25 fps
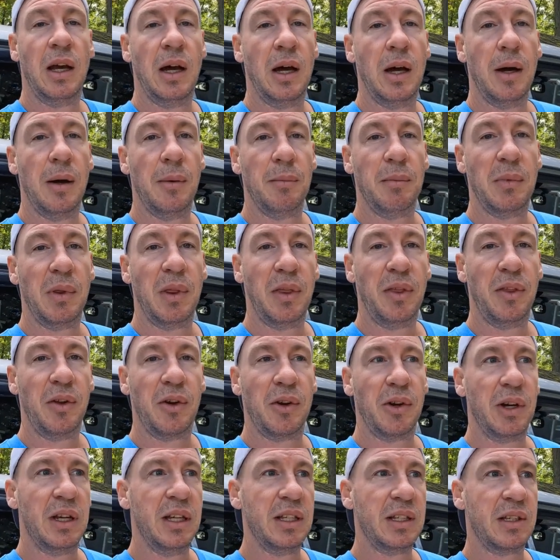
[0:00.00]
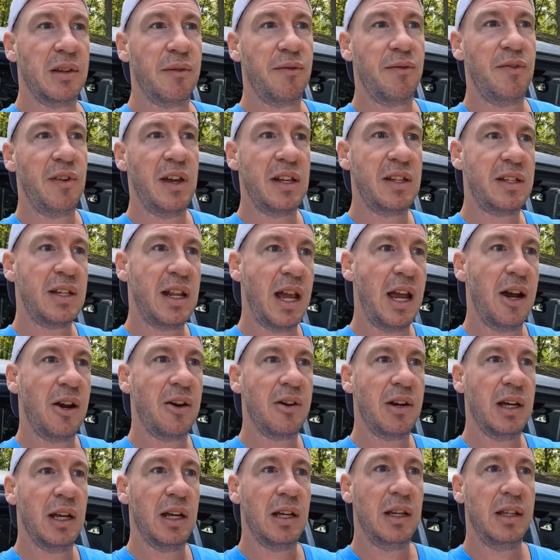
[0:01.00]
um, there is a fenced
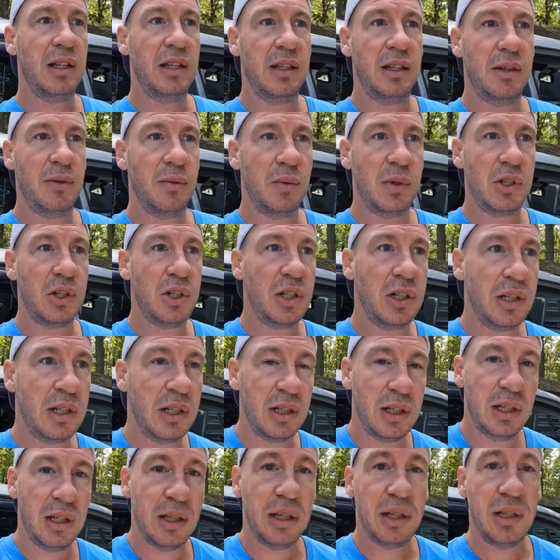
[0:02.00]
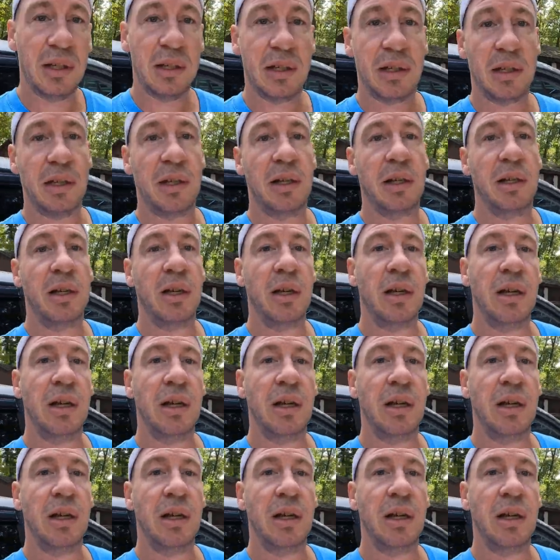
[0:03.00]
area, which is